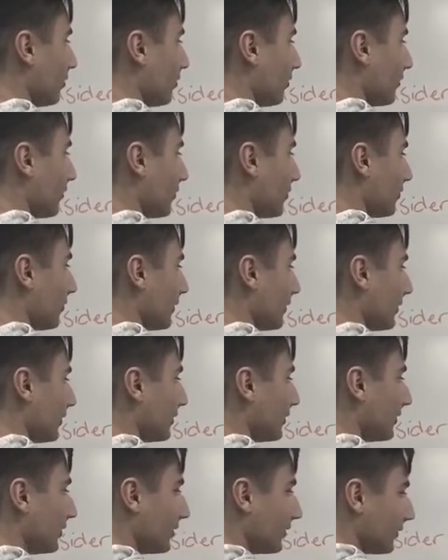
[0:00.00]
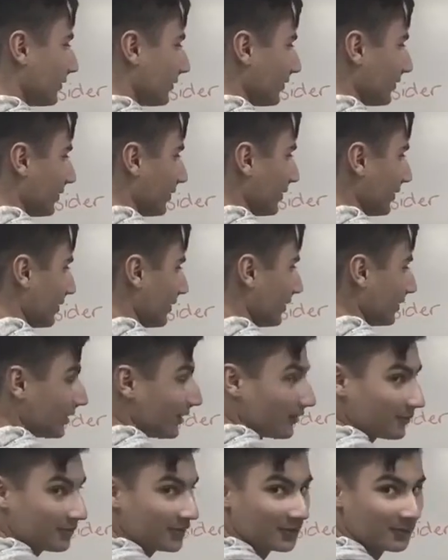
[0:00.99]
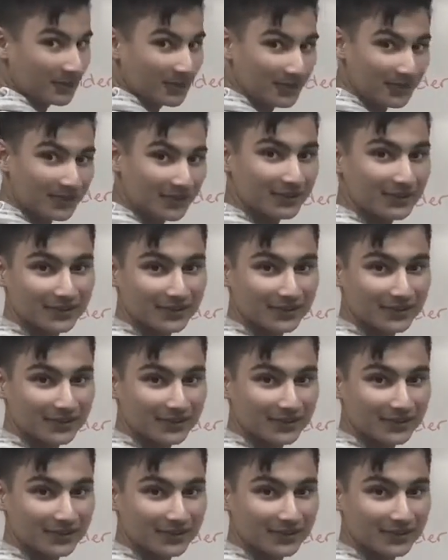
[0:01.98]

over 3. That would be your period.